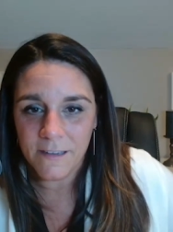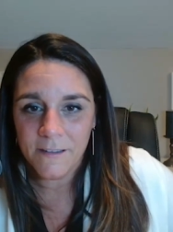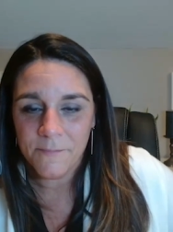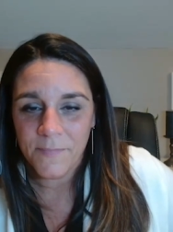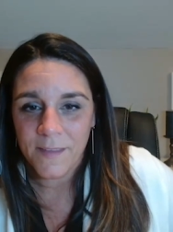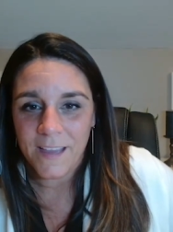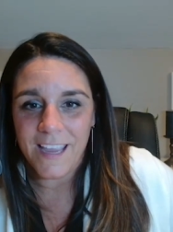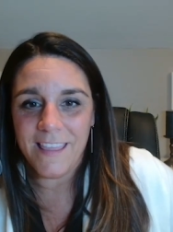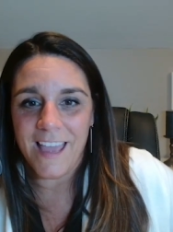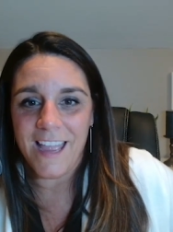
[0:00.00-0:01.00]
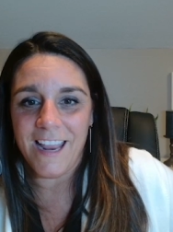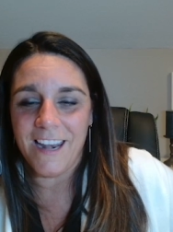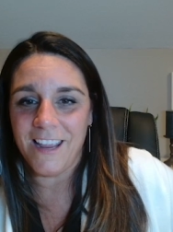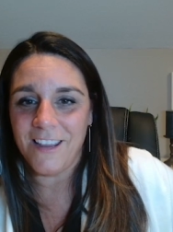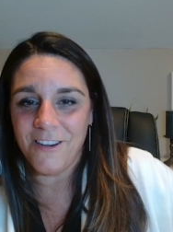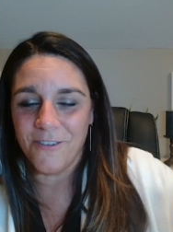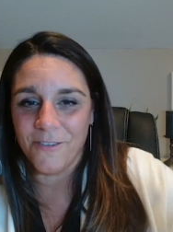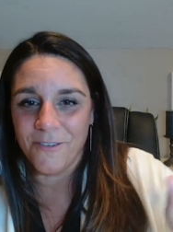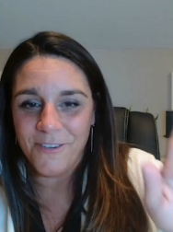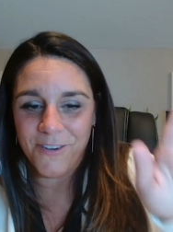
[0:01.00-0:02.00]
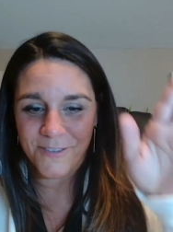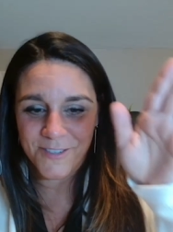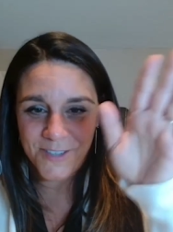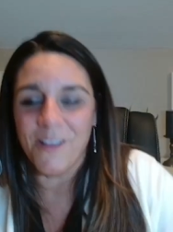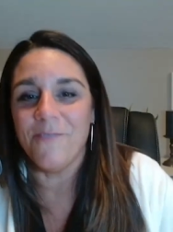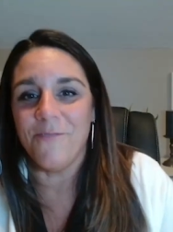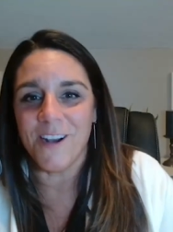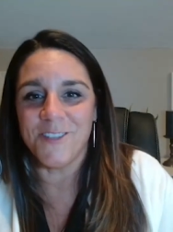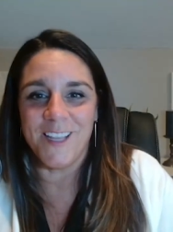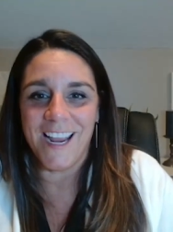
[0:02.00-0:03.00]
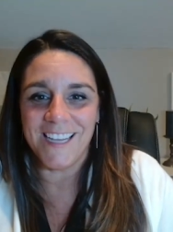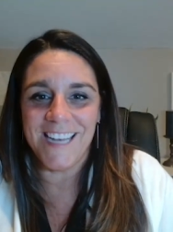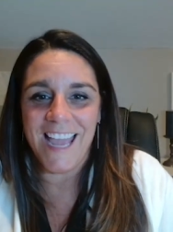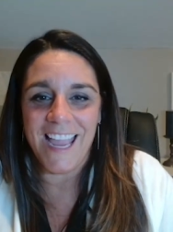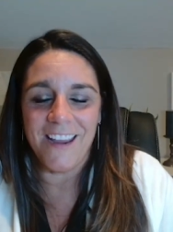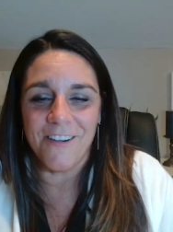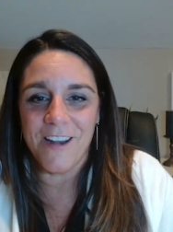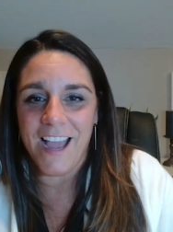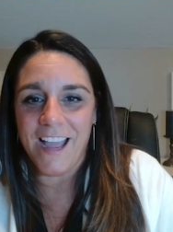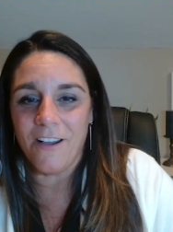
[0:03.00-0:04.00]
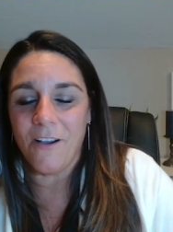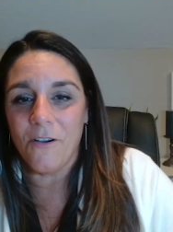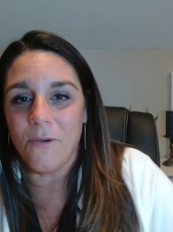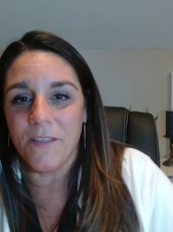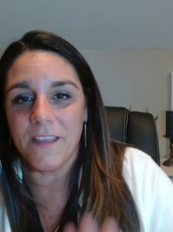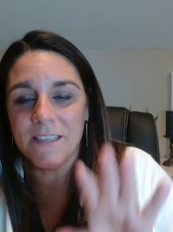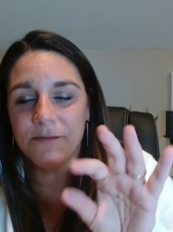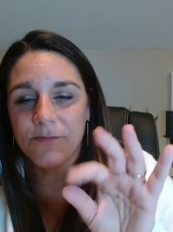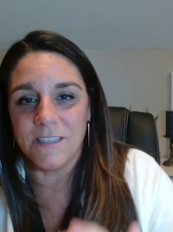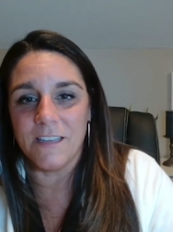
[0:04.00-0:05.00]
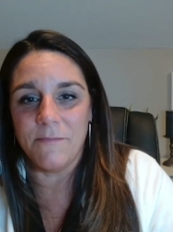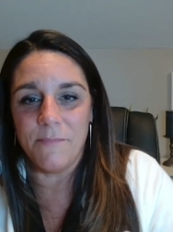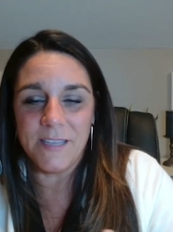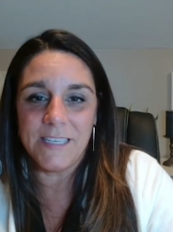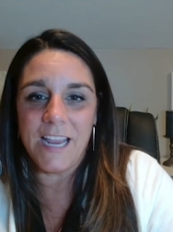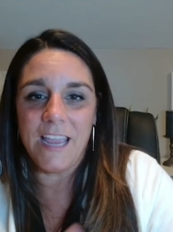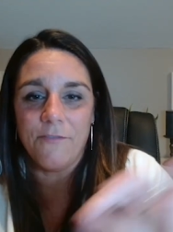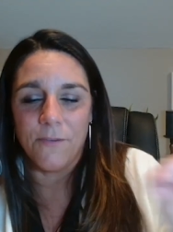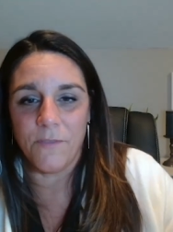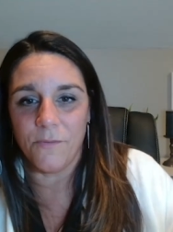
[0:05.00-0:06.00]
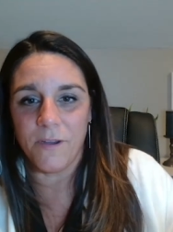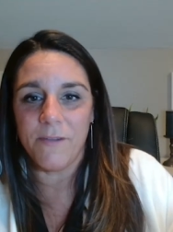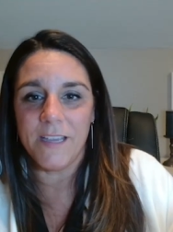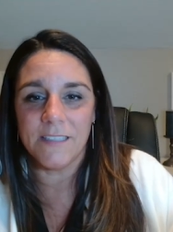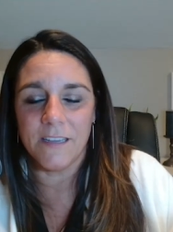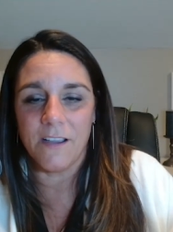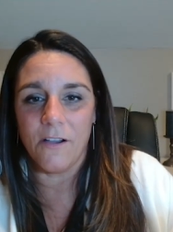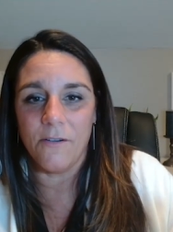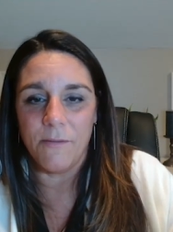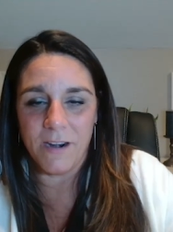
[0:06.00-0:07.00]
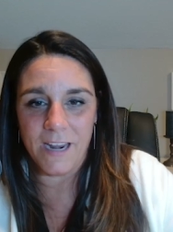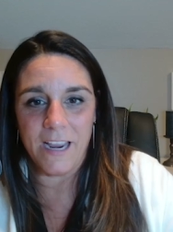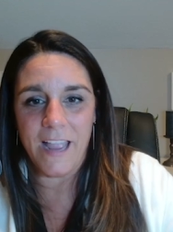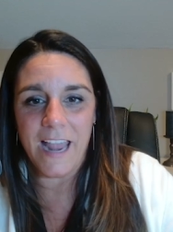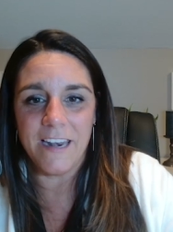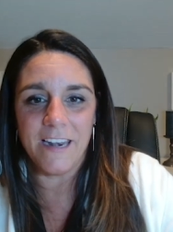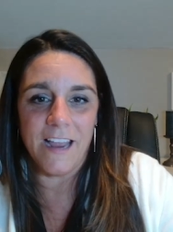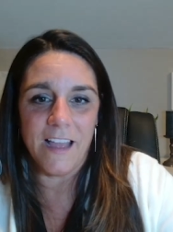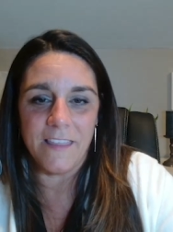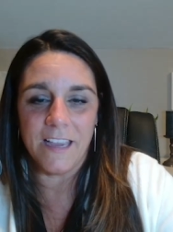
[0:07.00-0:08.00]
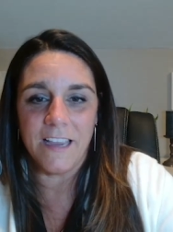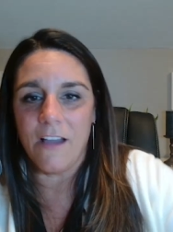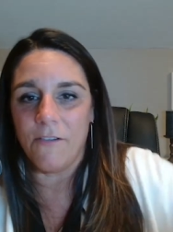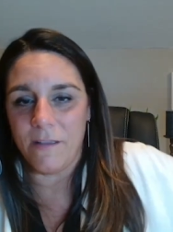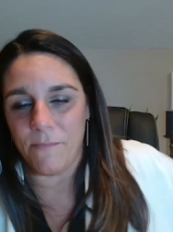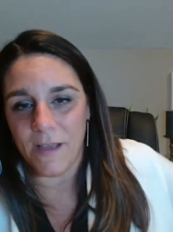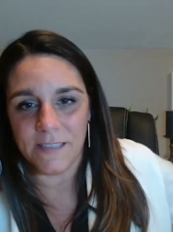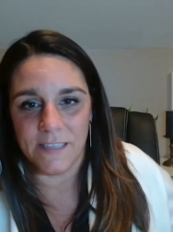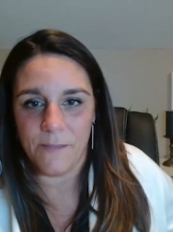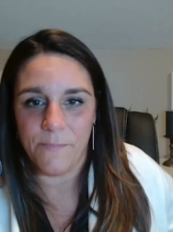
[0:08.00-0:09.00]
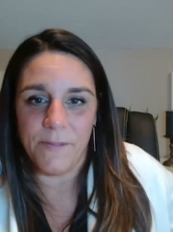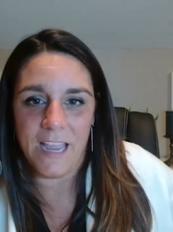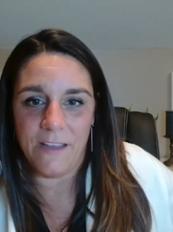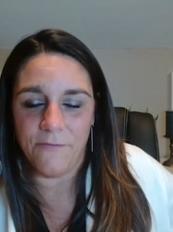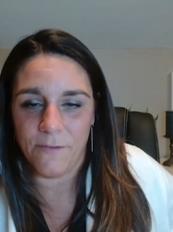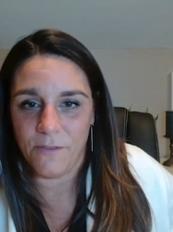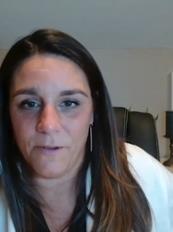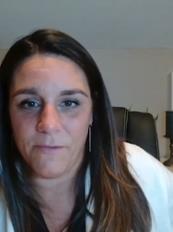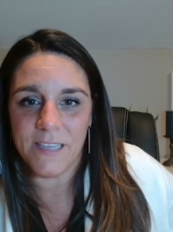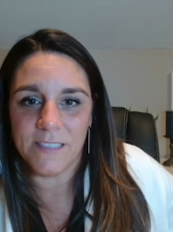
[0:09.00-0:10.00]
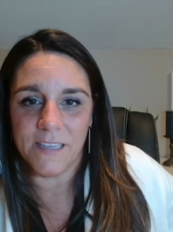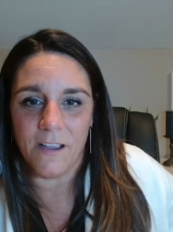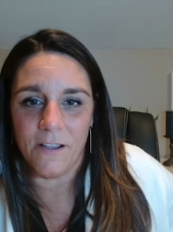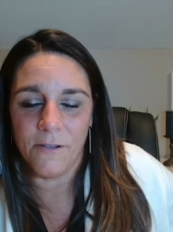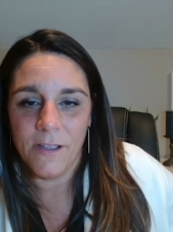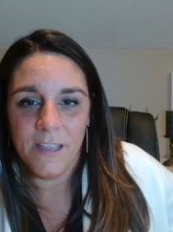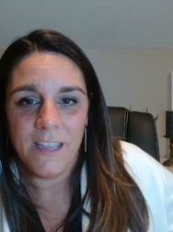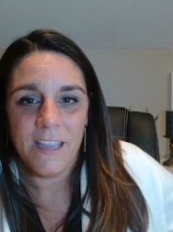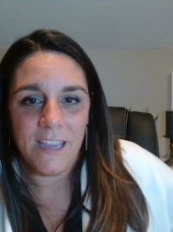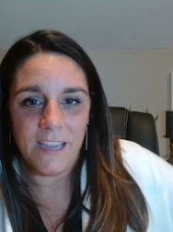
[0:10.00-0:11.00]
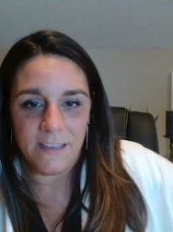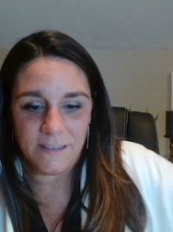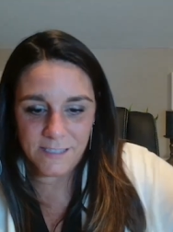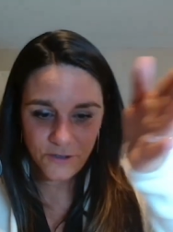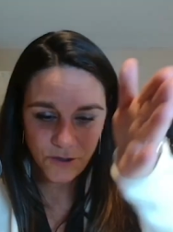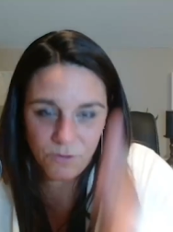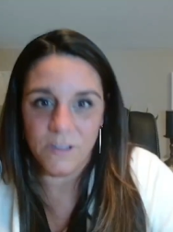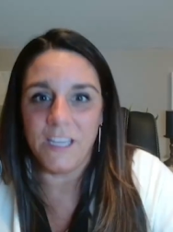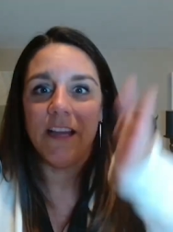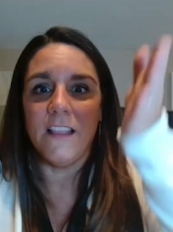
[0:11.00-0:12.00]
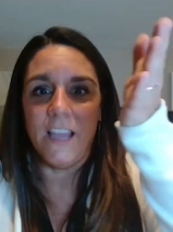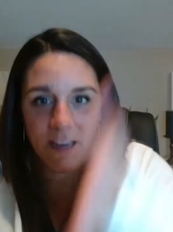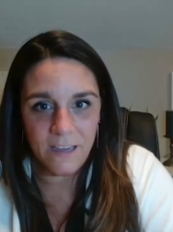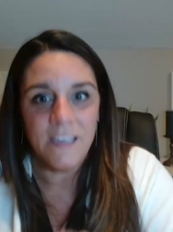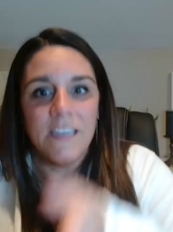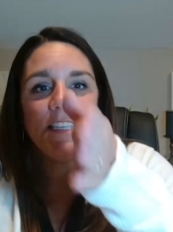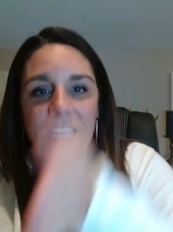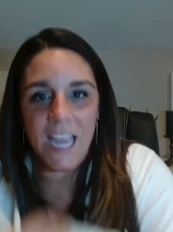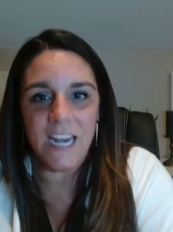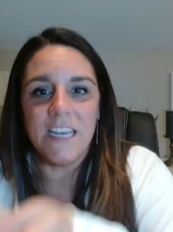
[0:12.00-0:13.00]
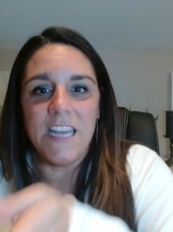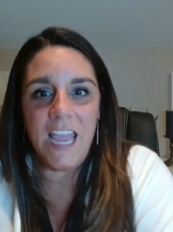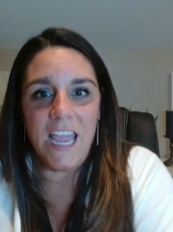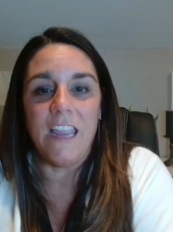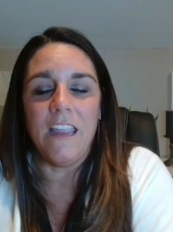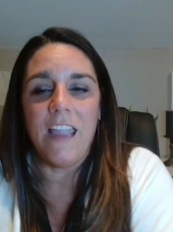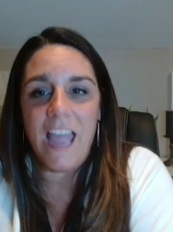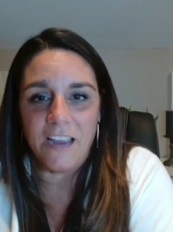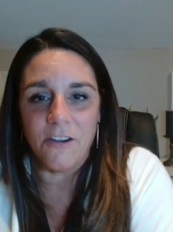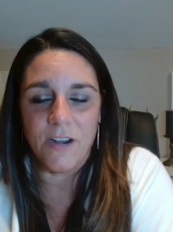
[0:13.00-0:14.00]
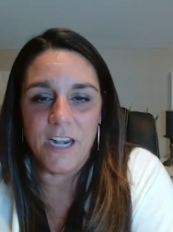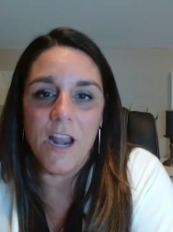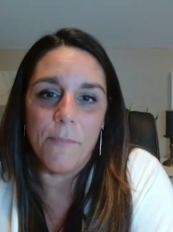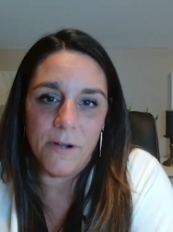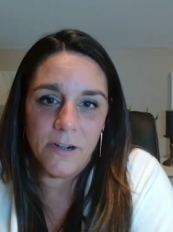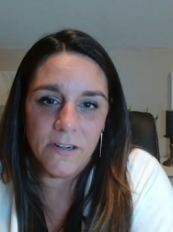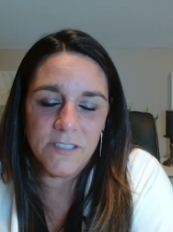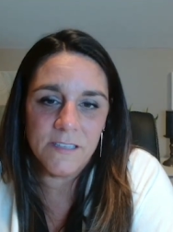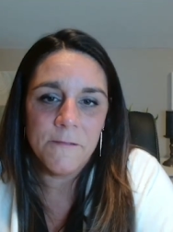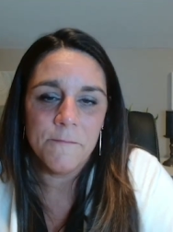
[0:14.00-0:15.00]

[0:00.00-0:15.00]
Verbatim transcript: Yeah. And then you're you're starting fresh the next day. You're not, oh well, this was a mistake from three weeks ago. And when I edit it on the account, it messes up a day from three weeks ago. It's yeah. truly yeah. like day to day accurate yes. numbers.